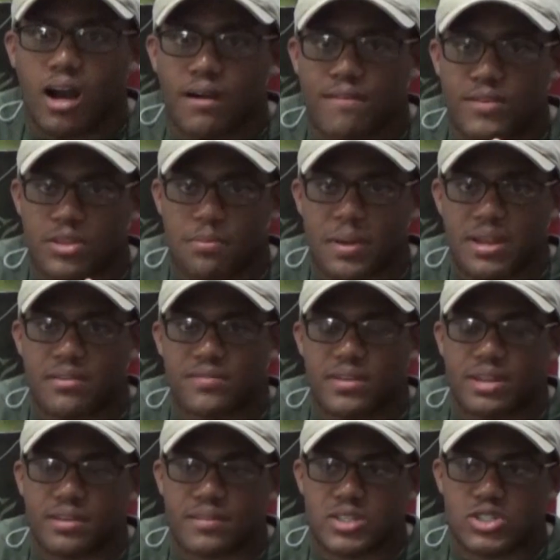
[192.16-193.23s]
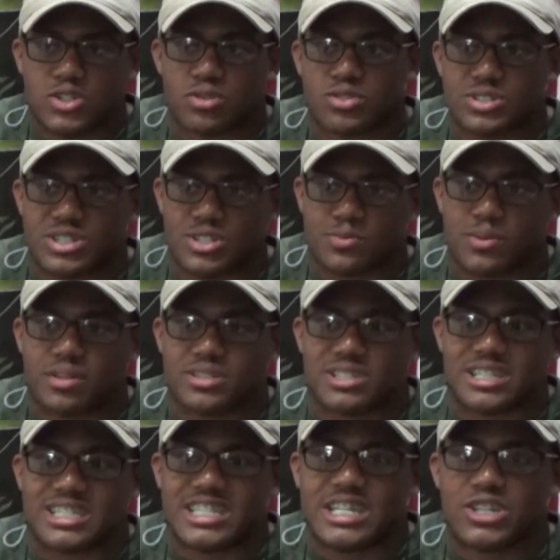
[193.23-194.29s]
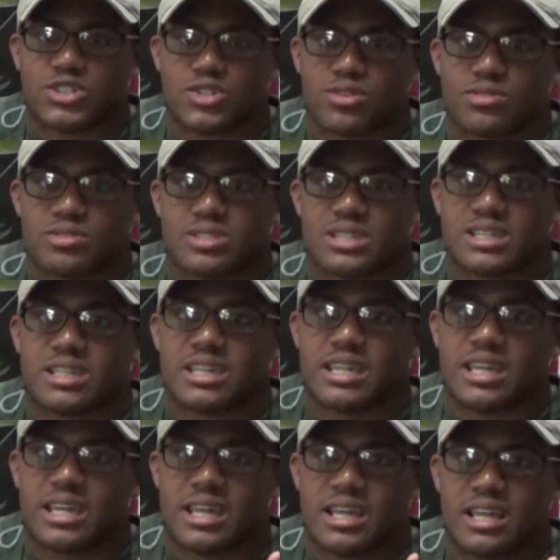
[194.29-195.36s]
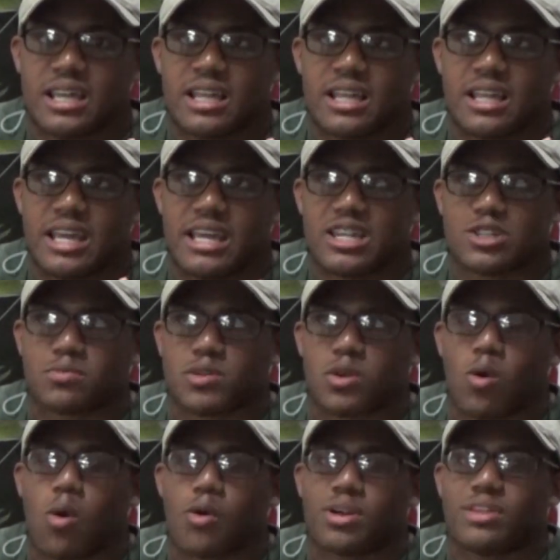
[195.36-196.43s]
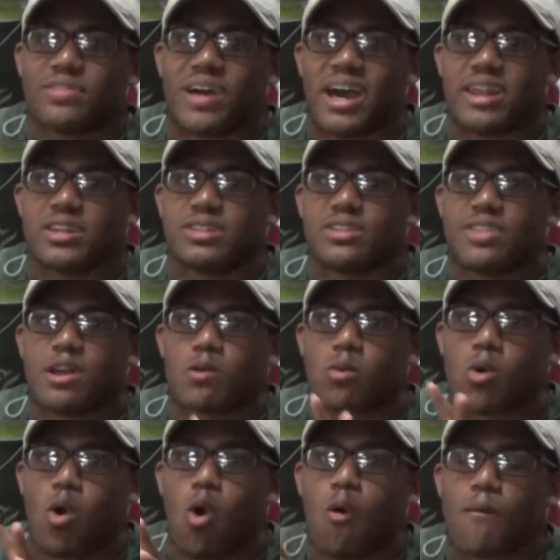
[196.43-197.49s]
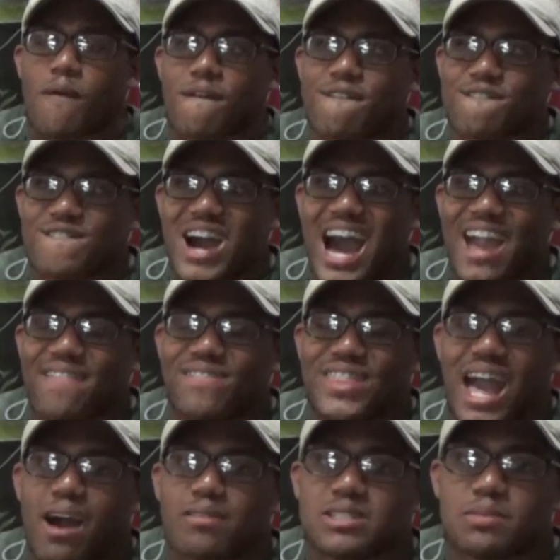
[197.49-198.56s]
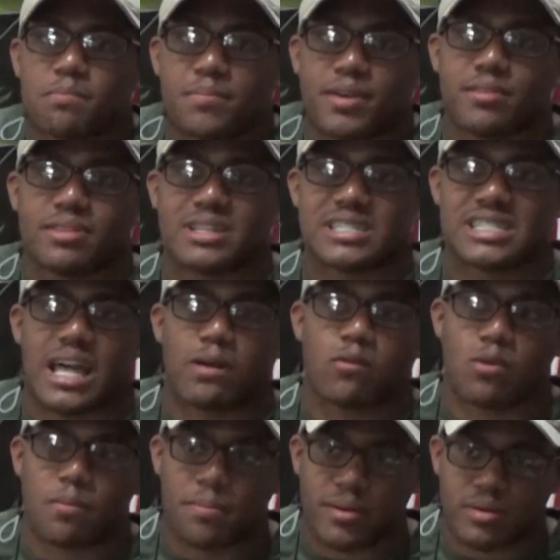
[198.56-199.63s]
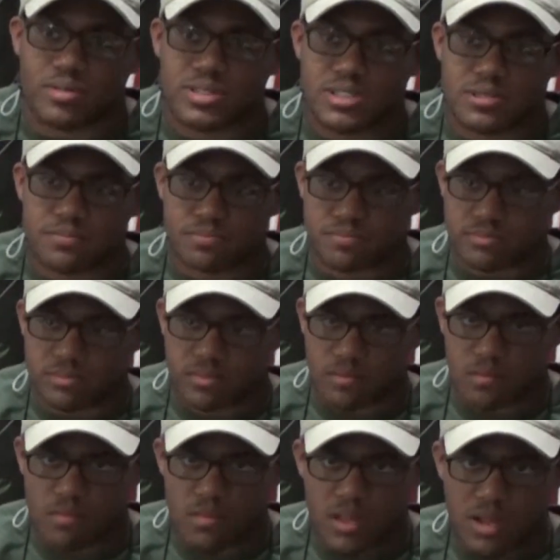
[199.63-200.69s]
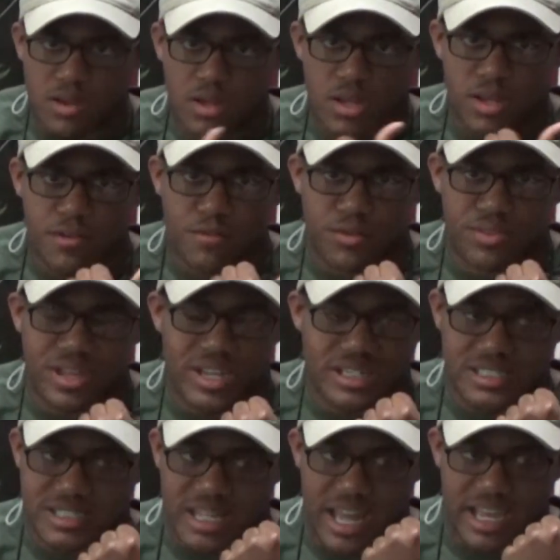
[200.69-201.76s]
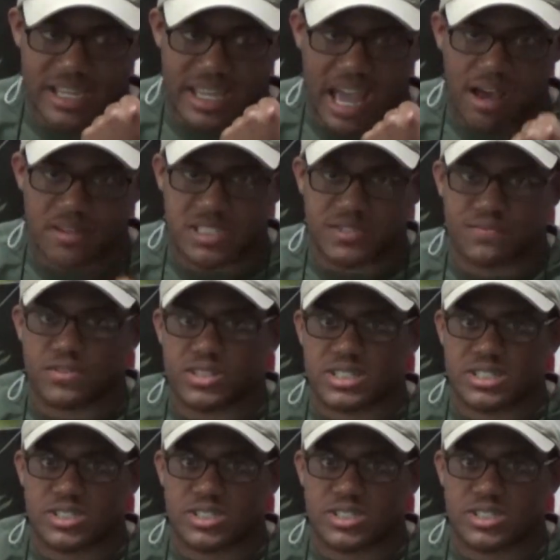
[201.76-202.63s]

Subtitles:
for the benefit of the children as well as the teachers. It is recorded that there were over 5,000 buildings that were built for things like housing for